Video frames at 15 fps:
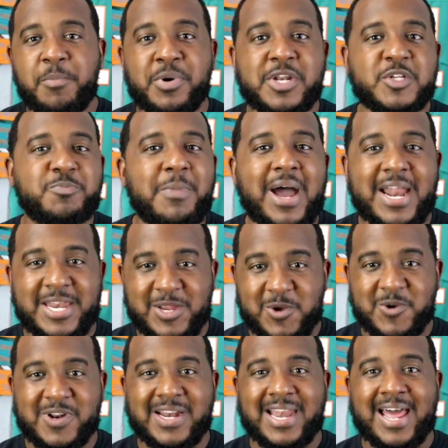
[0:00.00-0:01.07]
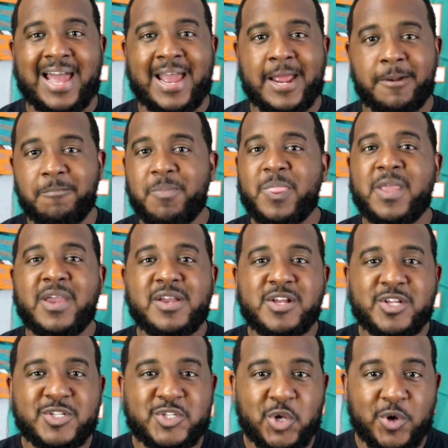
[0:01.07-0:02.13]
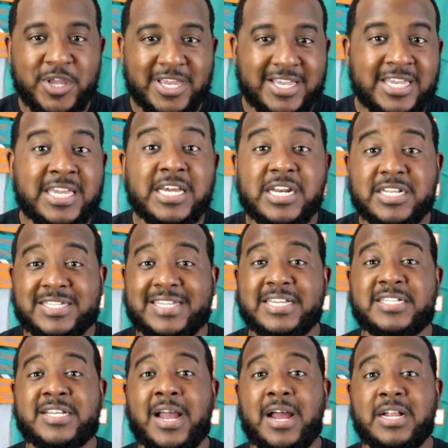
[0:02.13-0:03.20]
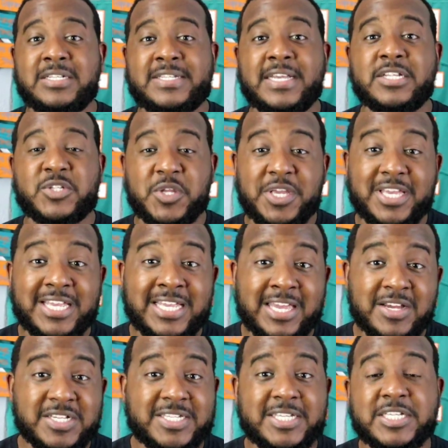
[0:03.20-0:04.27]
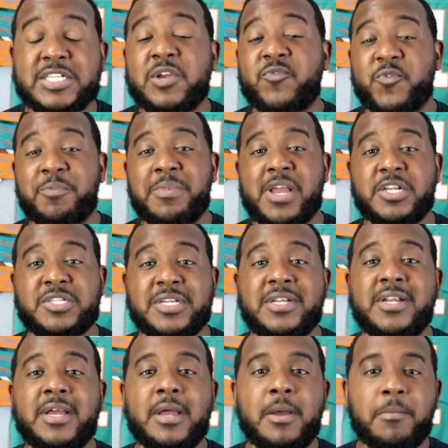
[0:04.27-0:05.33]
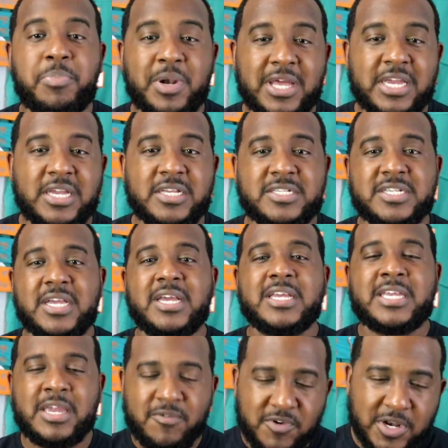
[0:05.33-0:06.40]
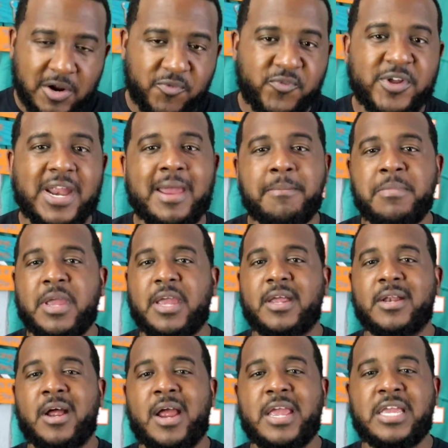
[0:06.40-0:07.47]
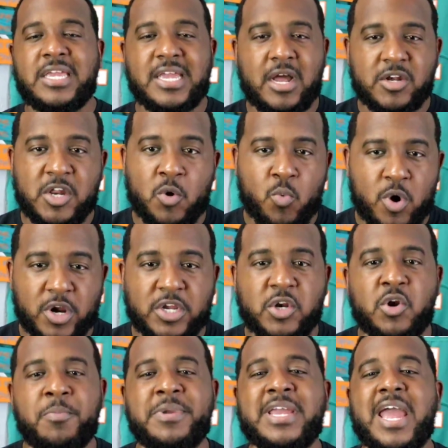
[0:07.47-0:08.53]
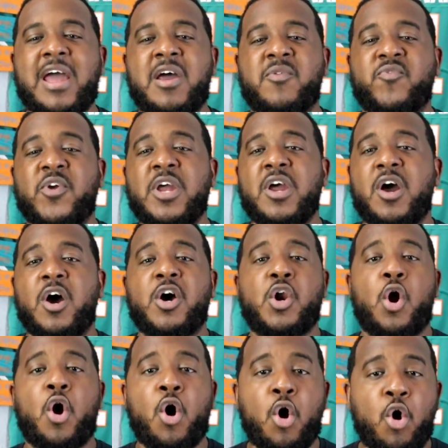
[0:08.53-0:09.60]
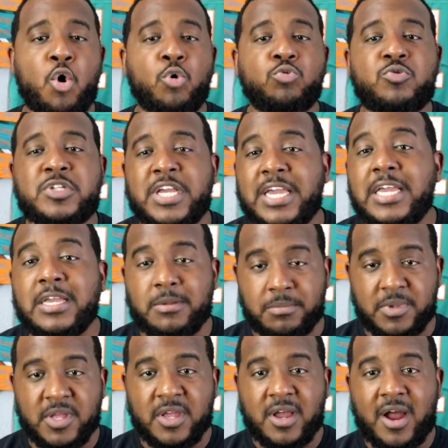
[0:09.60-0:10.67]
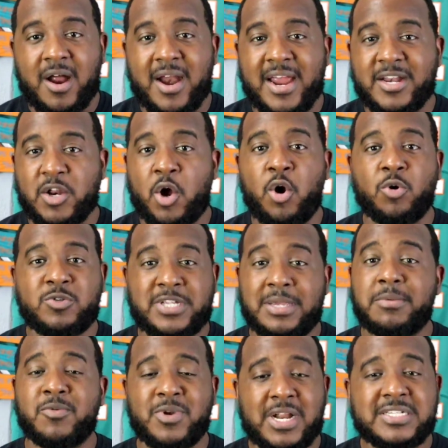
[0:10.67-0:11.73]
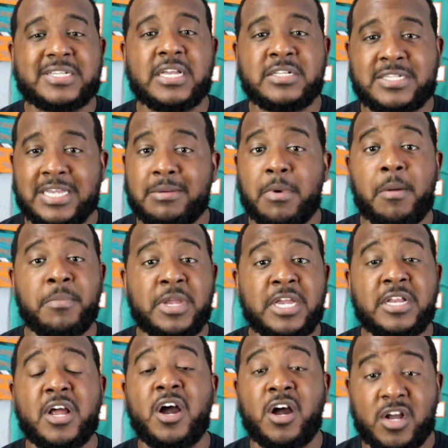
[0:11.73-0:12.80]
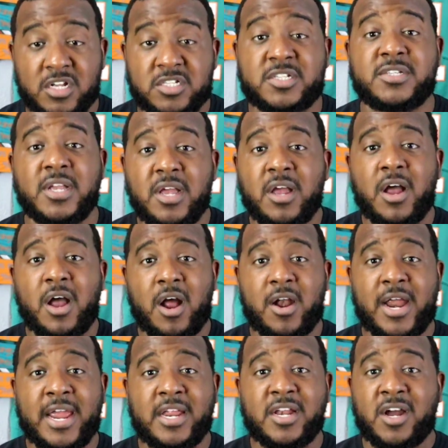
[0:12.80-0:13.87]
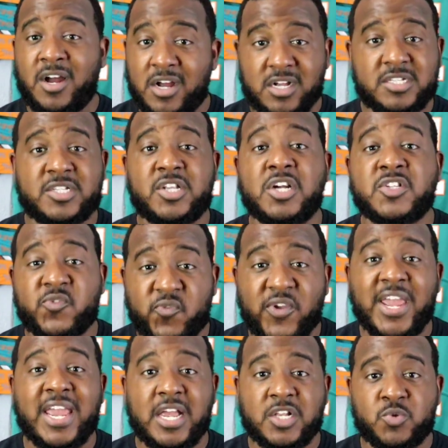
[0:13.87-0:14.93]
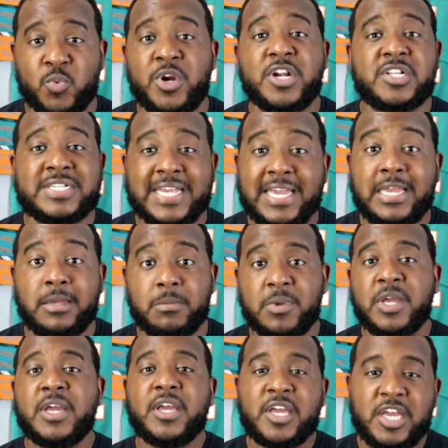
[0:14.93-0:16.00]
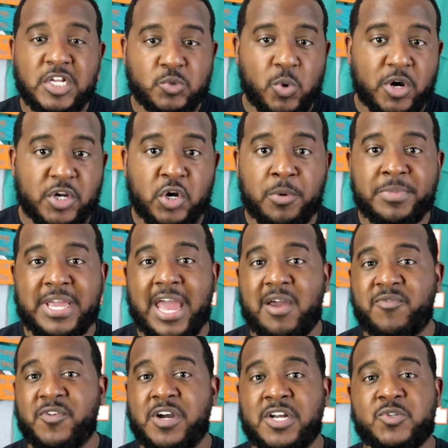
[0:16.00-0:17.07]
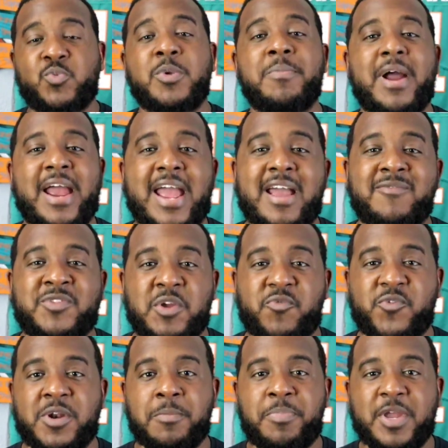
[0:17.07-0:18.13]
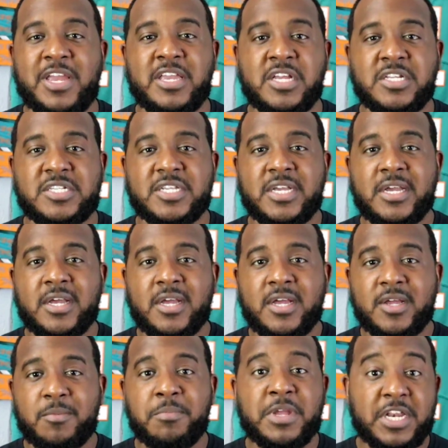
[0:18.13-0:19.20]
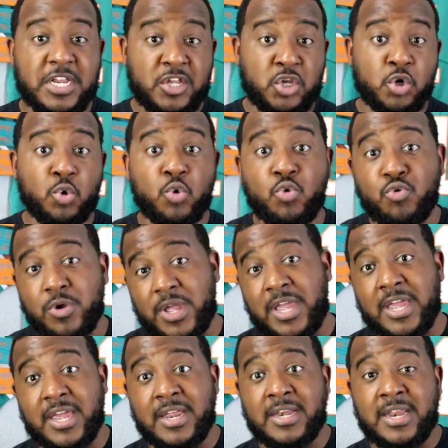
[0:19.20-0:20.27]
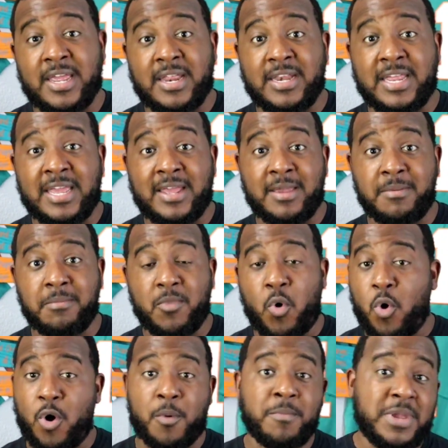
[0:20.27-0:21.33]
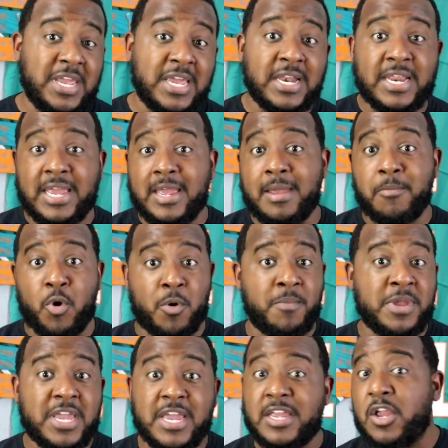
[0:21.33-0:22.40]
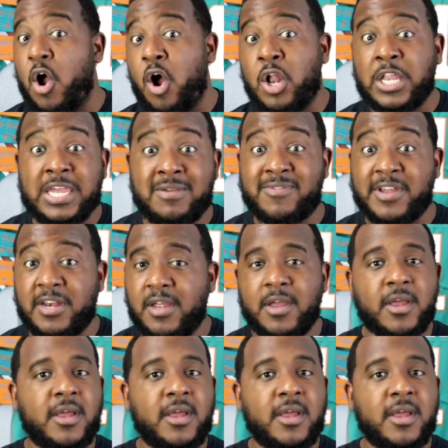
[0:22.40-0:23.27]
Put his body on the line so he can get us this content, so he can get us this information. Please give it up for that man. All right, he out there working on behalf of the whole team. All right, the whole team. And when I say team, I mean us. All right, us fans. We're a team. He's working on behalf of us. We might have different opinions, meaning you and him, or me and him, or me and y'all even.